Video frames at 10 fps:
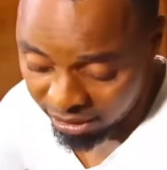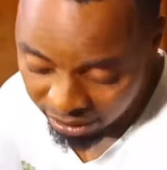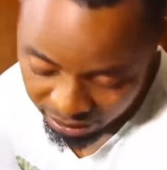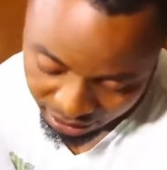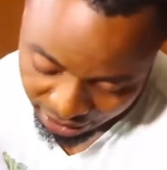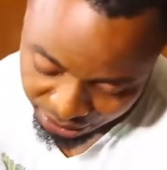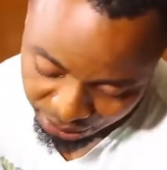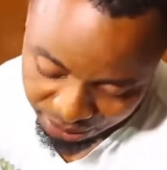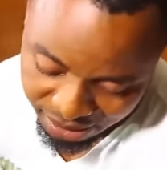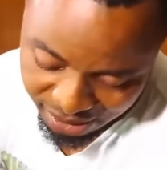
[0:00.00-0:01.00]
You know, I
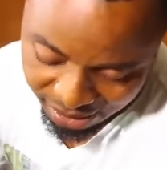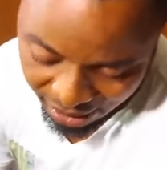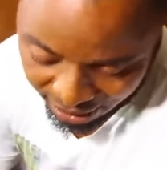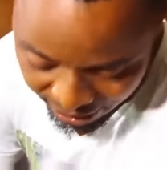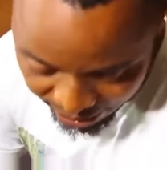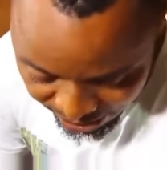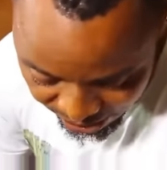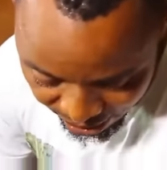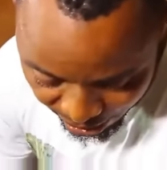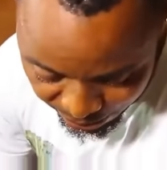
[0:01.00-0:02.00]
don't want anything
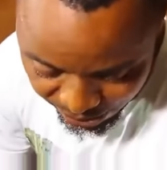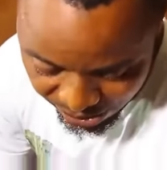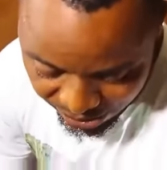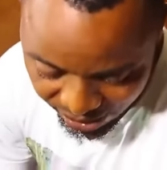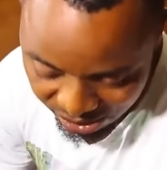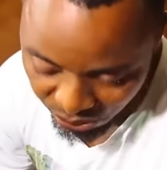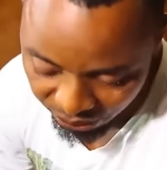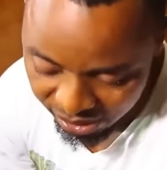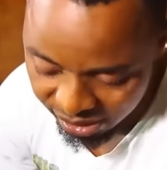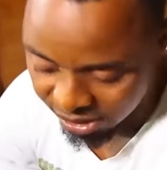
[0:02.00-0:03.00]
to happen to this
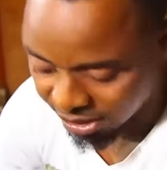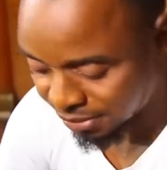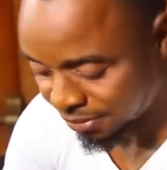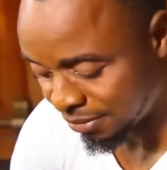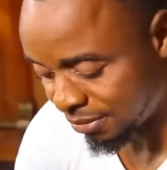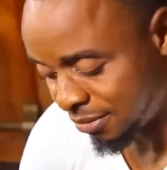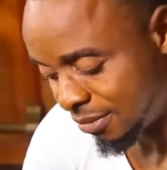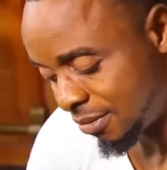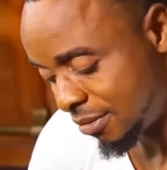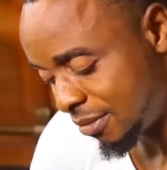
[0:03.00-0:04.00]
wrist
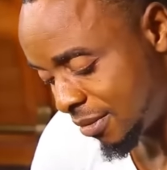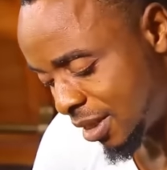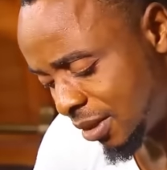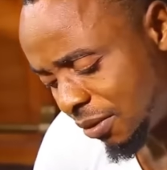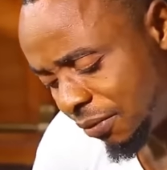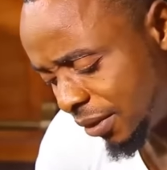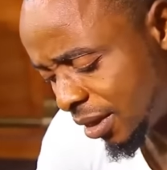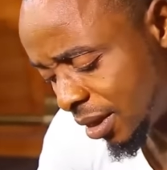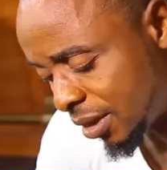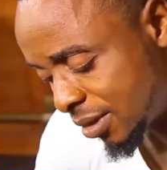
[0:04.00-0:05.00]
or your
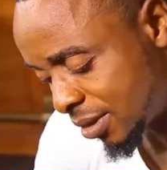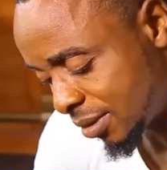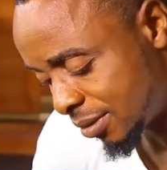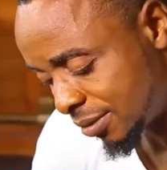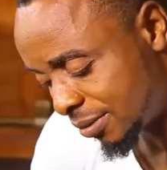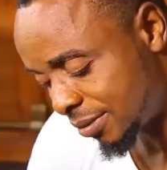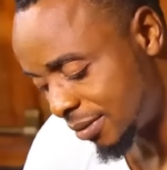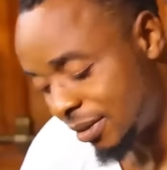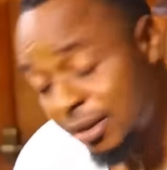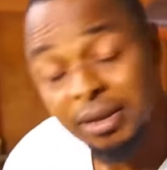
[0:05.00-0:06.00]
fingers.
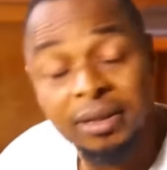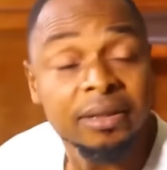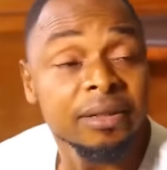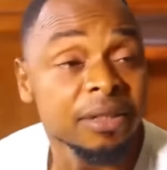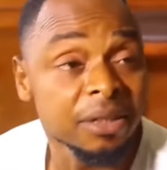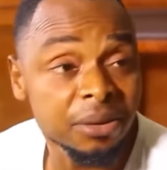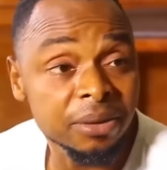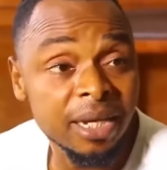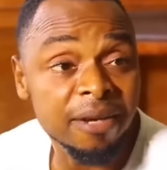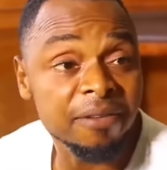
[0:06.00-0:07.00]
You
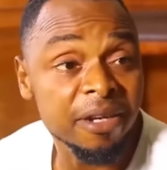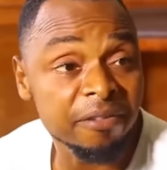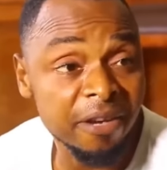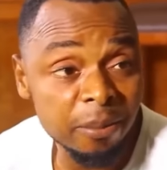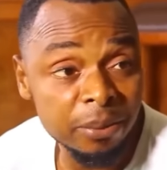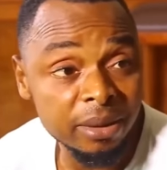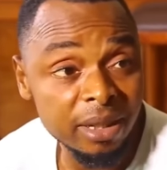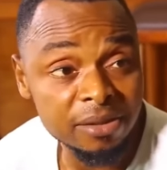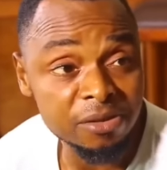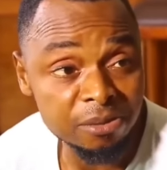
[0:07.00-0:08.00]
know, they are very, very
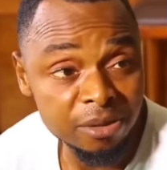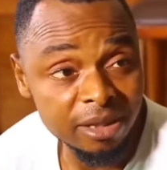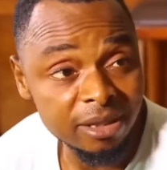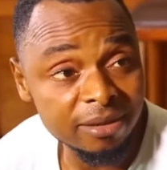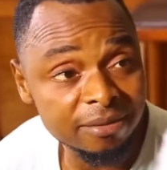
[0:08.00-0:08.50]
important to me.